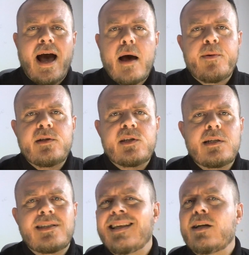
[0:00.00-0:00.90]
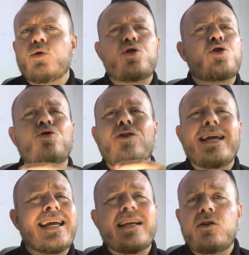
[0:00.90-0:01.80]
happens is it goes
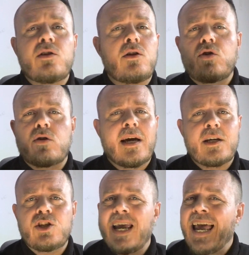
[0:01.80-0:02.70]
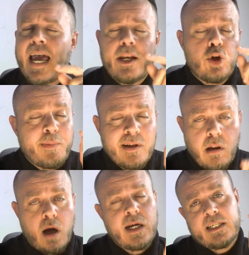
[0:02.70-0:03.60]
straight into the trash and you'll be
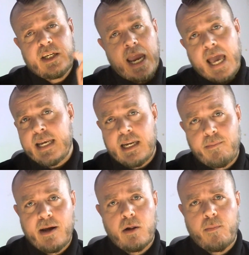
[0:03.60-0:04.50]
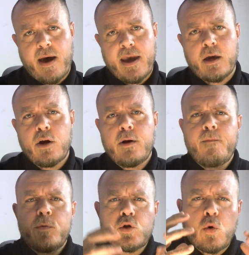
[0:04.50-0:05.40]
lucky to get an email back.
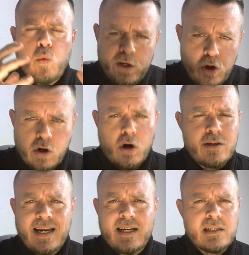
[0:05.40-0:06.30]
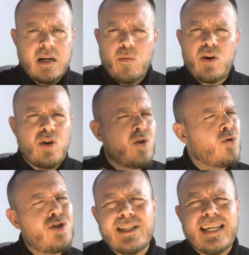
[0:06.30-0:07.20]
So when you contact someone,
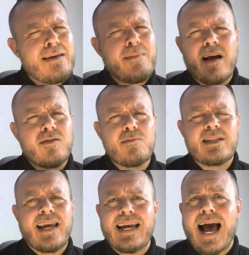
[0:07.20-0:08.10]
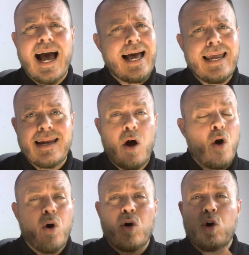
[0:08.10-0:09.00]
don't just email them saying hi
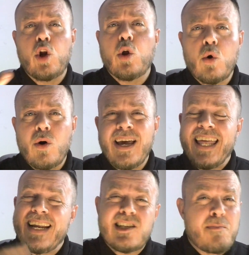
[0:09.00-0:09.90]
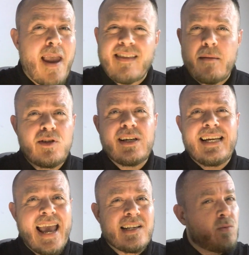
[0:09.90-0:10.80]
or hello and expect them to
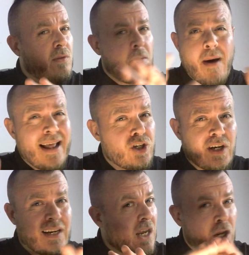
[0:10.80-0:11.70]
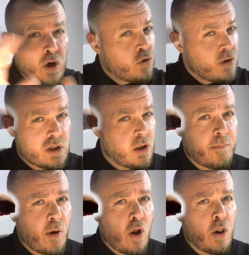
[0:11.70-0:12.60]
guess with a magic crystal
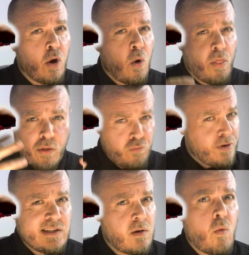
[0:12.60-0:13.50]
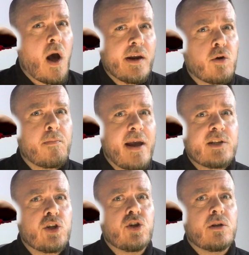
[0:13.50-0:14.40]
ball the reason why you're
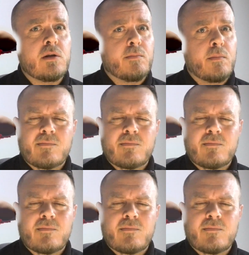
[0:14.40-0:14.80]
messaging them.